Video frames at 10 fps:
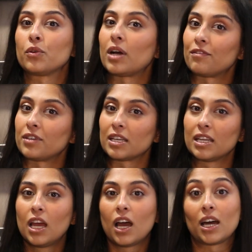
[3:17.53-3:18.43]
your oven
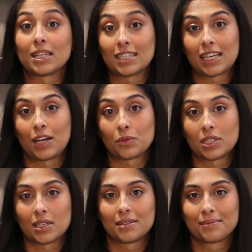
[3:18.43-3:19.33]
under
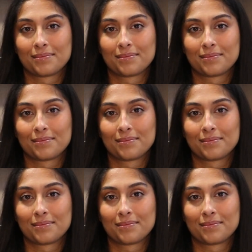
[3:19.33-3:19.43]
counter.